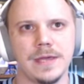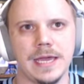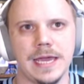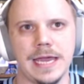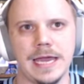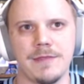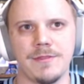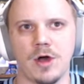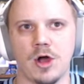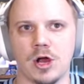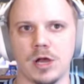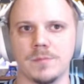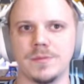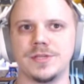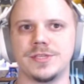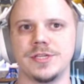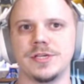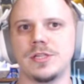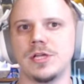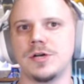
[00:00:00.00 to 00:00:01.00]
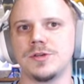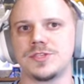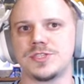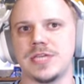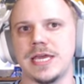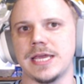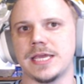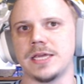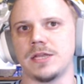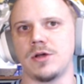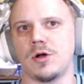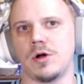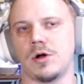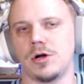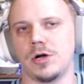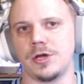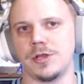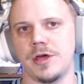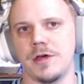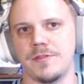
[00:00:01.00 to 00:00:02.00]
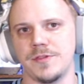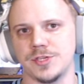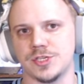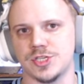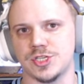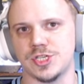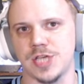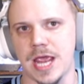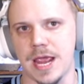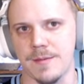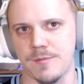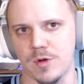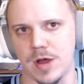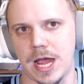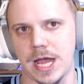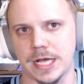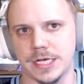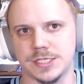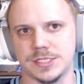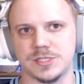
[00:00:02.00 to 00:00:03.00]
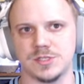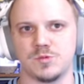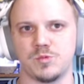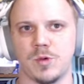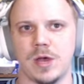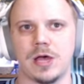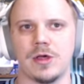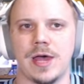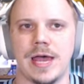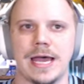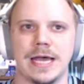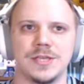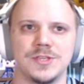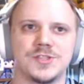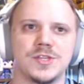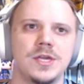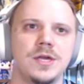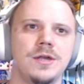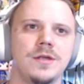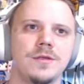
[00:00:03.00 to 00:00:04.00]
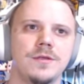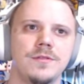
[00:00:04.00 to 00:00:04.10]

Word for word: and the Armadillos taking on the Shamrocks, as well as